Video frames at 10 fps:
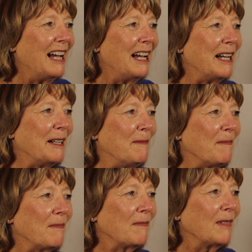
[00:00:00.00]

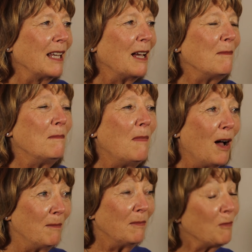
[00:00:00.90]
um,
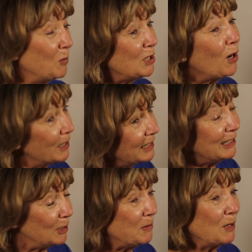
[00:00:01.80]
Mom, we talked
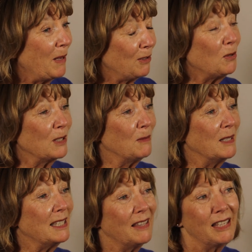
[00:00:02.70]
a little bit about
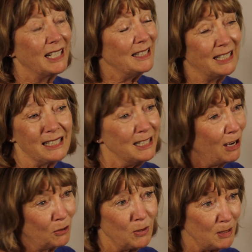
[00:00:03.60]
Christmas, and then I said, It's
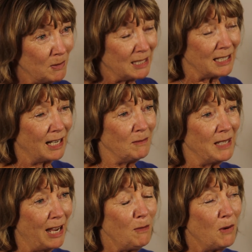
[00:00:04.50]
not Christmas
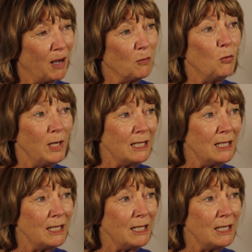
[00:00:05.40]
time now, Mom.